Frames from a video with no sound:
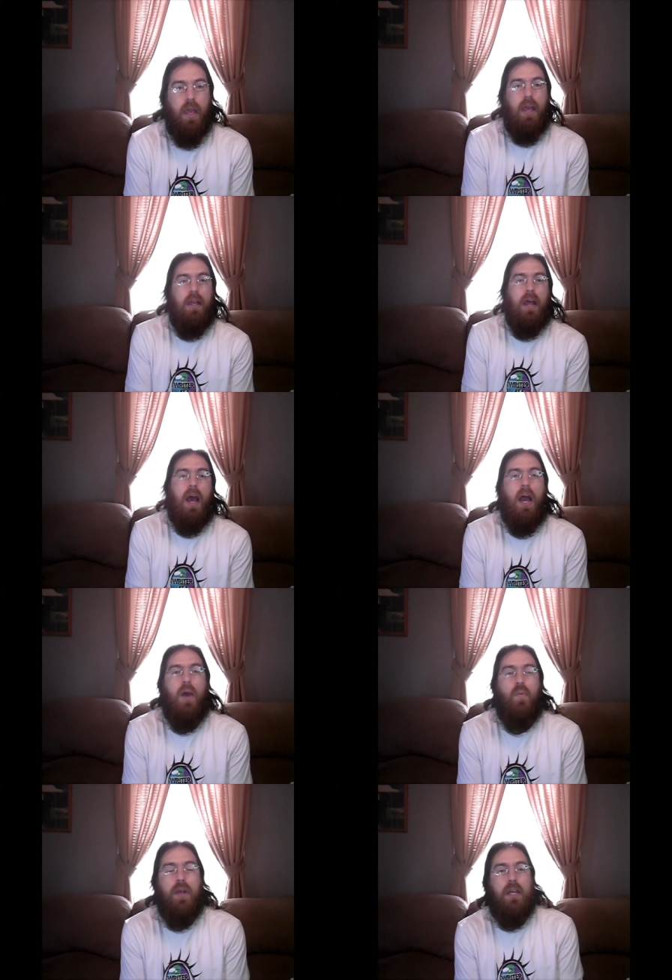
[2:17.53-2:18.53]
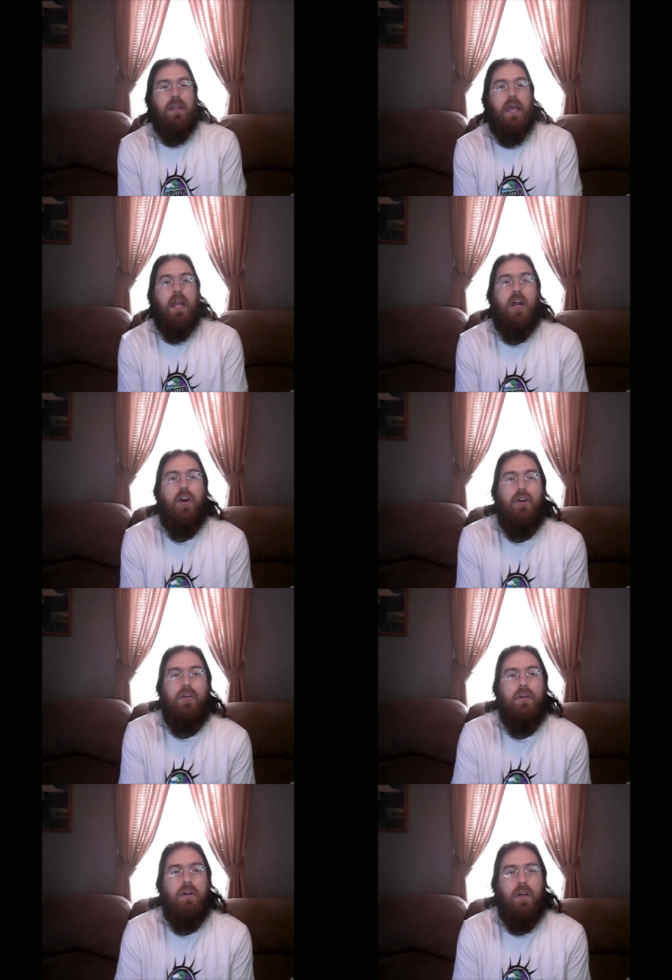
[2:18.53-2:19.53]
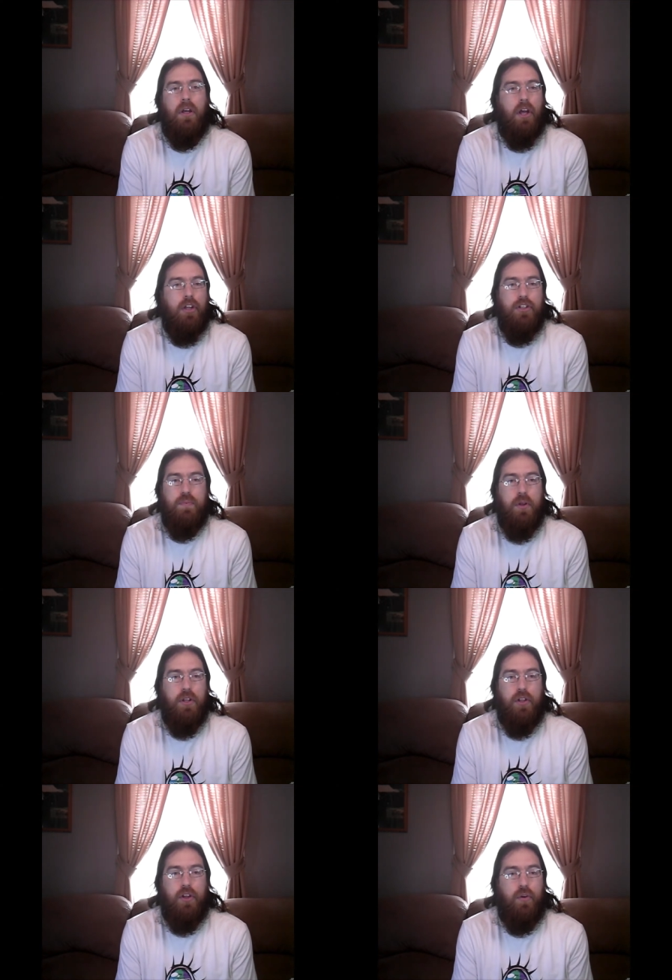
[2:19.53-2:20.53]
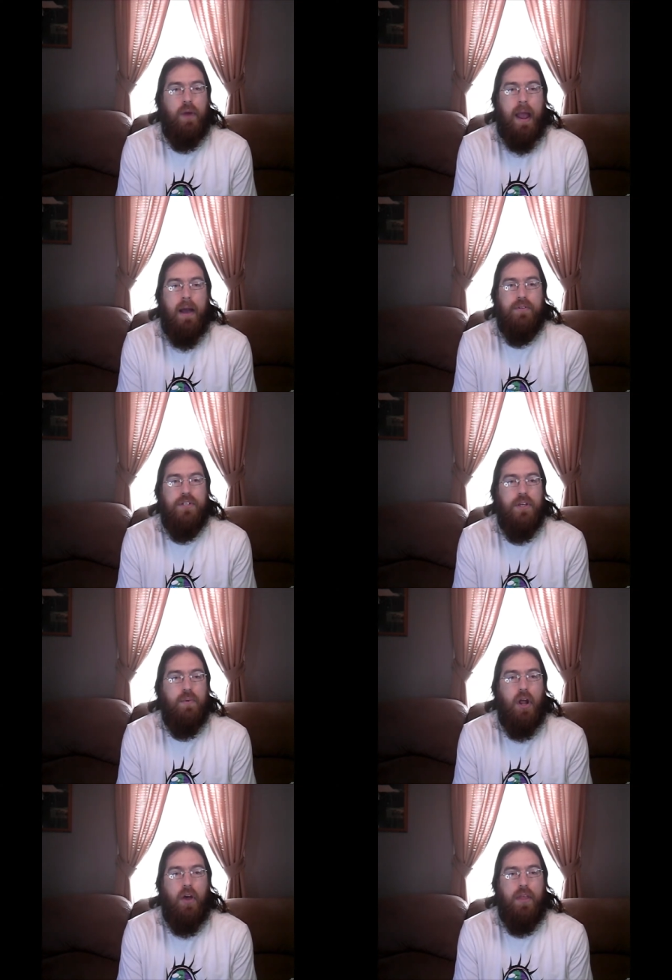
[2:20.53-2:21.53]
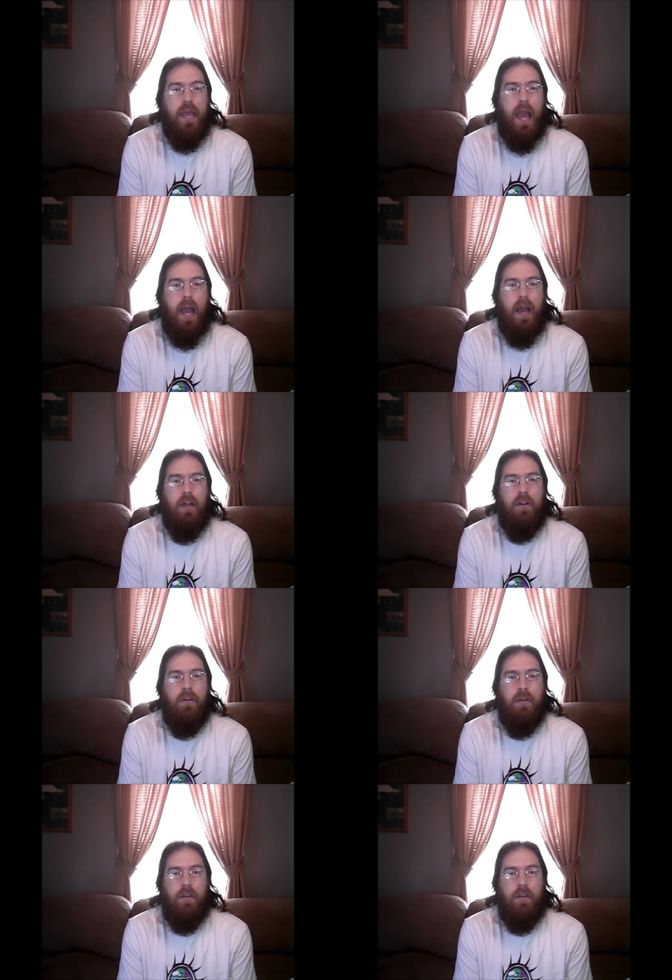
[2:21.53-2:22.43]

And I went in there, just wanted to look around, see what all they had.